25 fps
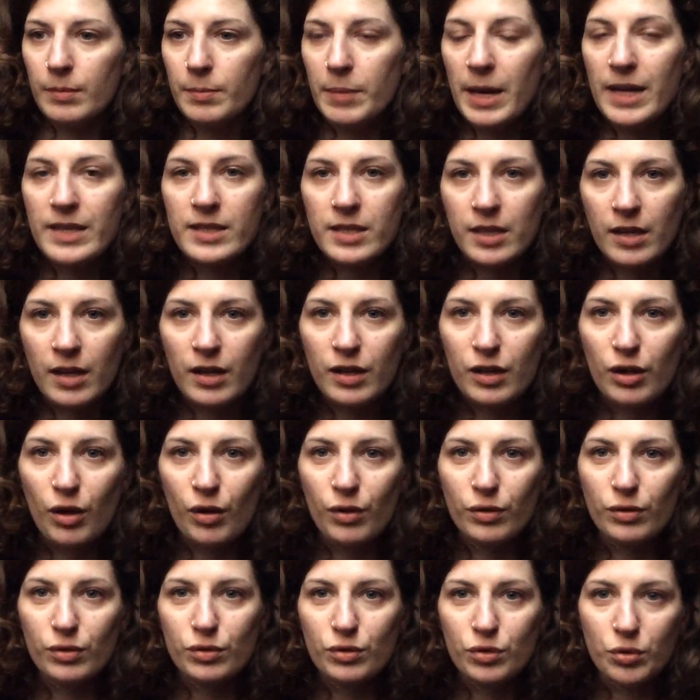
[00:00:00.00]
passing it
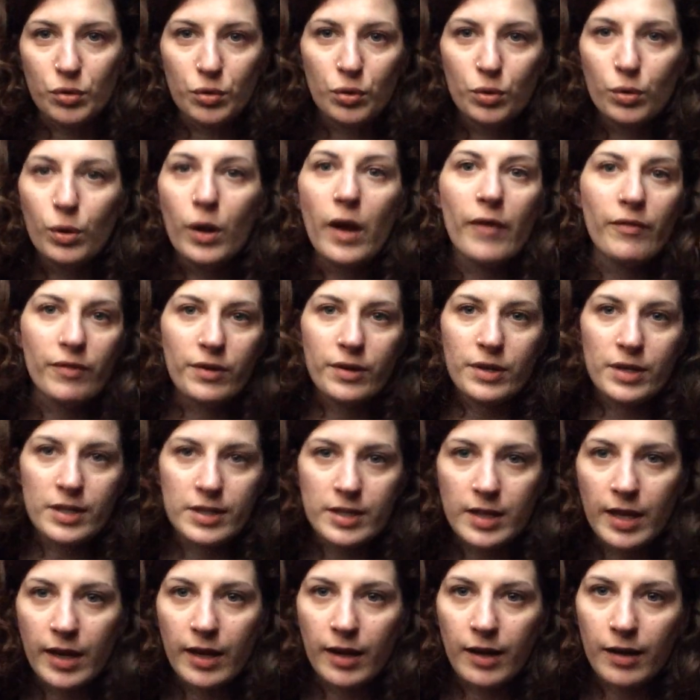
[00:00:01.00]
on to whoever is
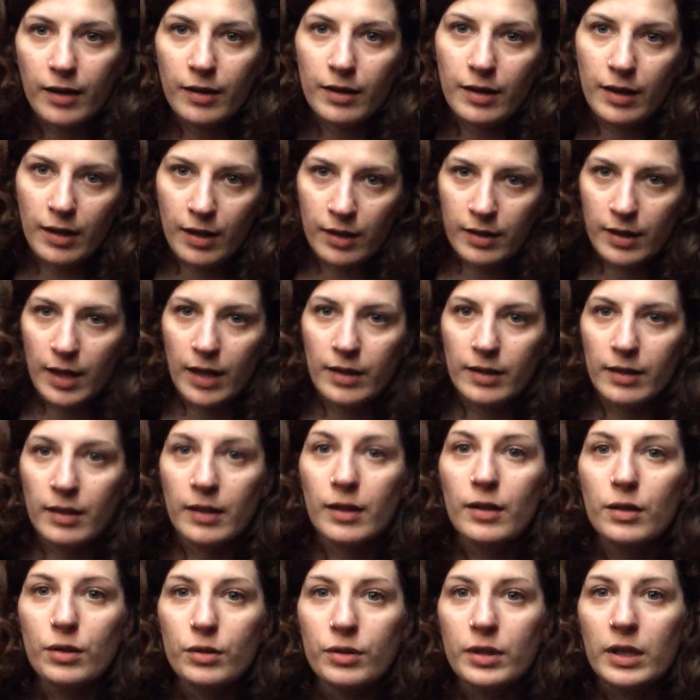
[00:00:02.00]
there, and that
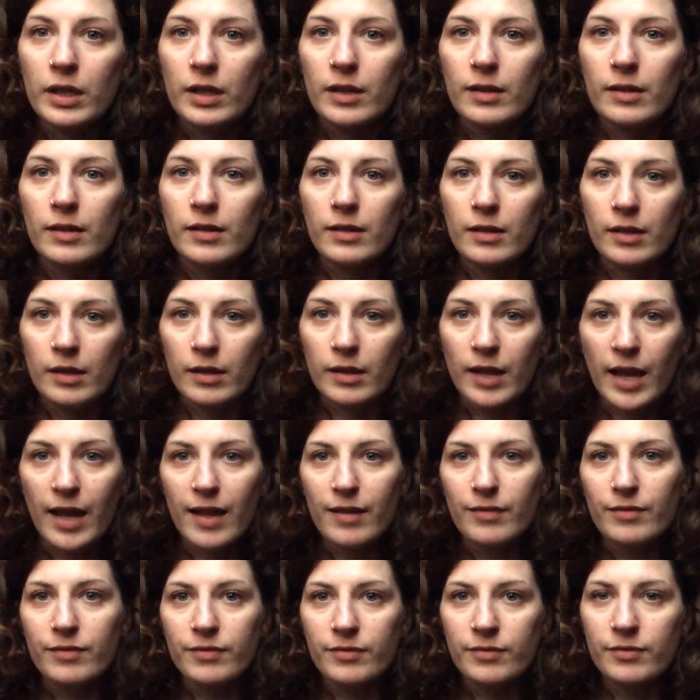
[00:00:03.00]
including the
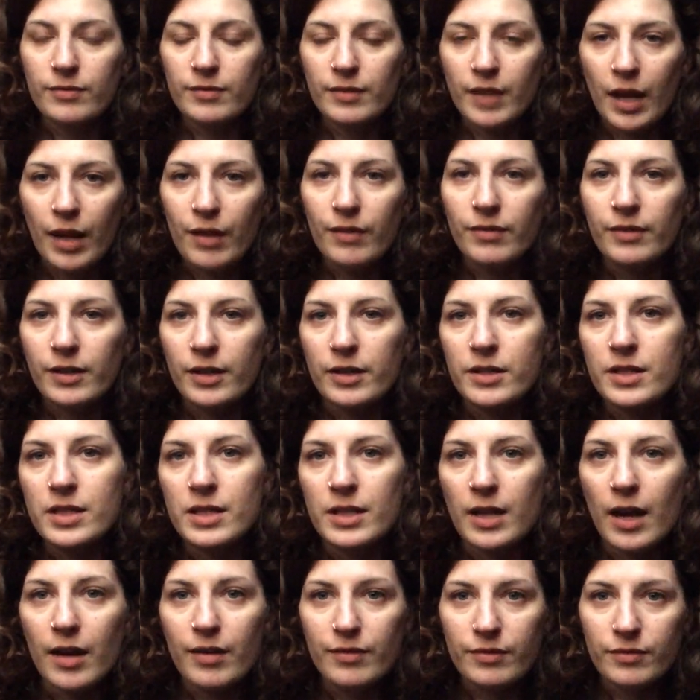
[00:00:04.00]
healthcare
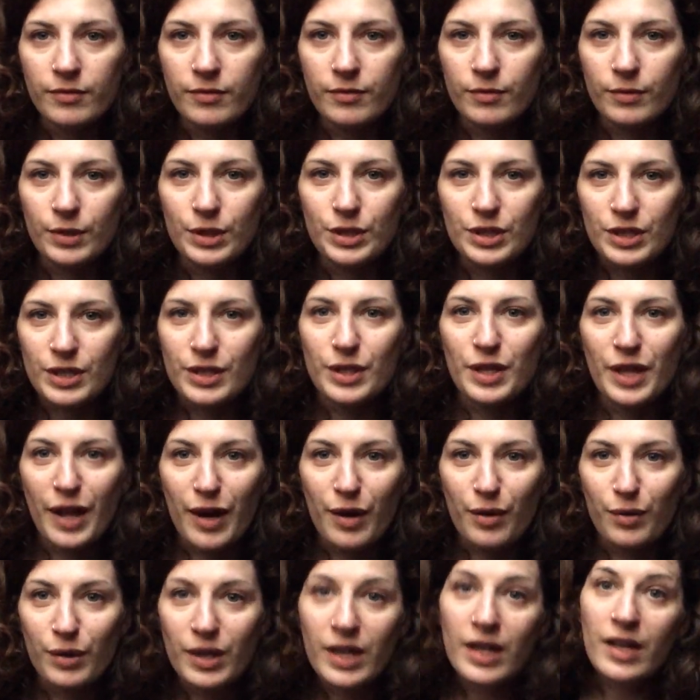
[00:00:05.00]
staff, which is
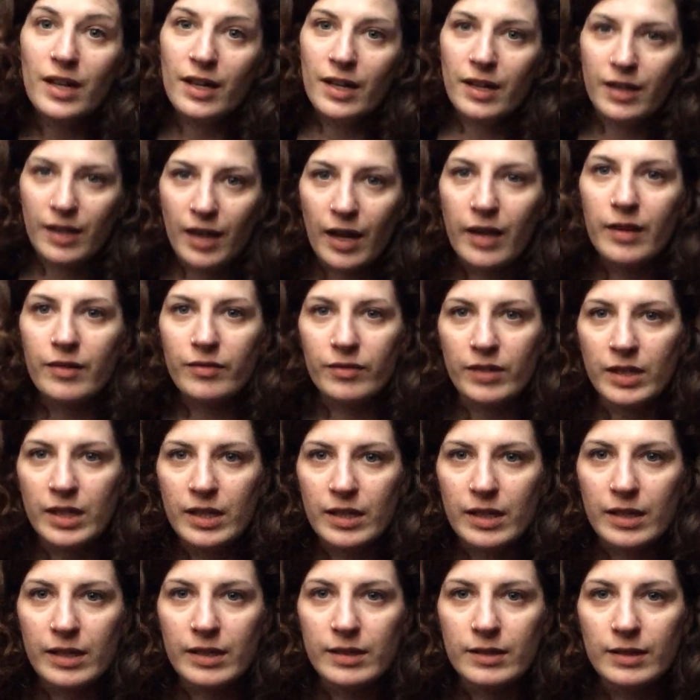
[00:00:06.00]
now kind of
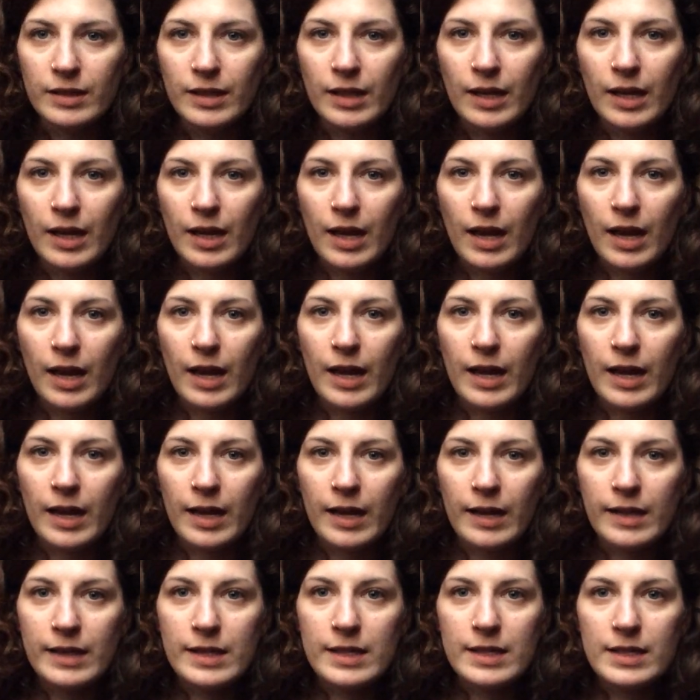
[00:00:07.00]
needed.
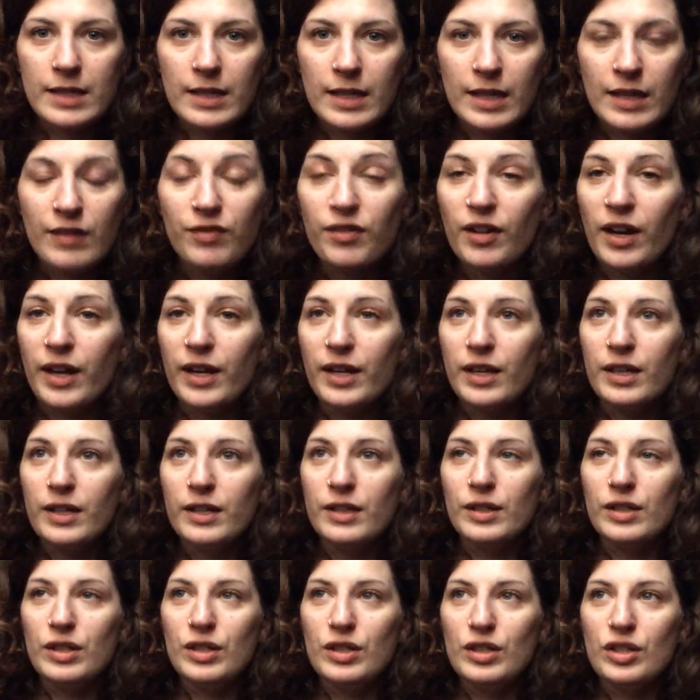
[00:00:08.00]
And if I
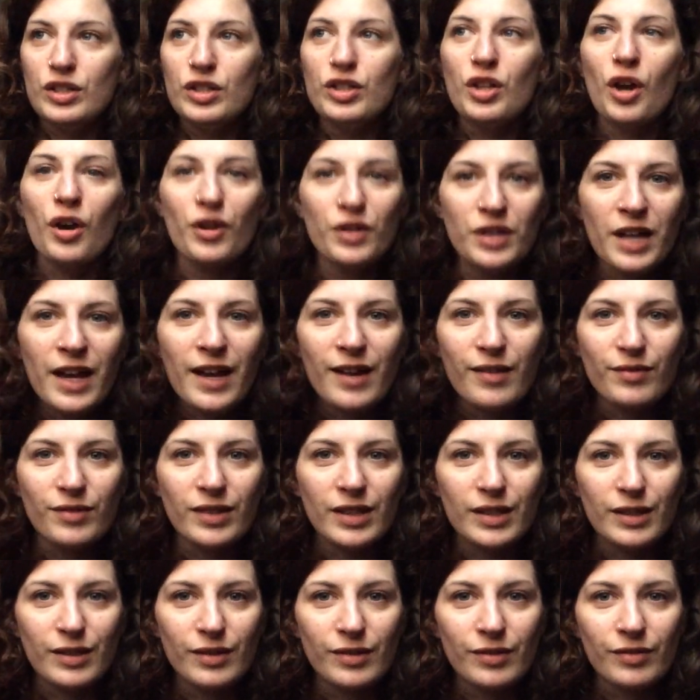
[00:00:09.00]
don't have
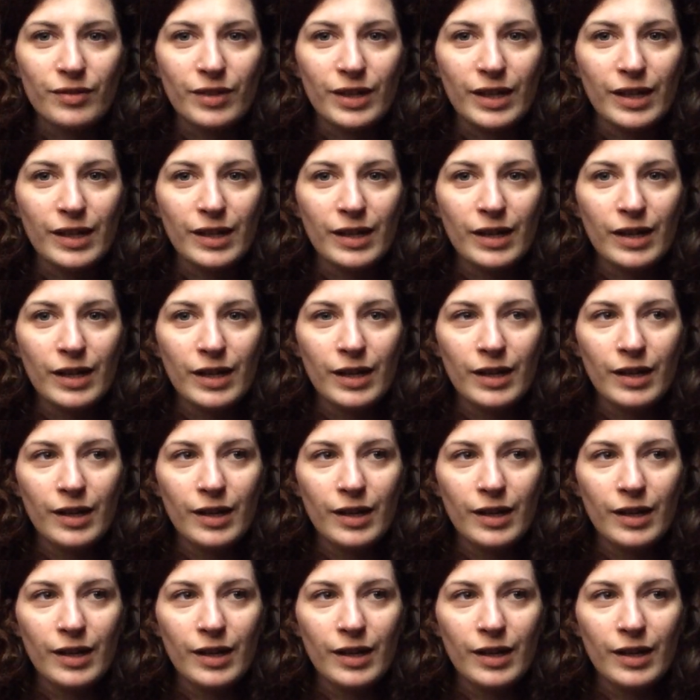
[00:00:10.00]
anything,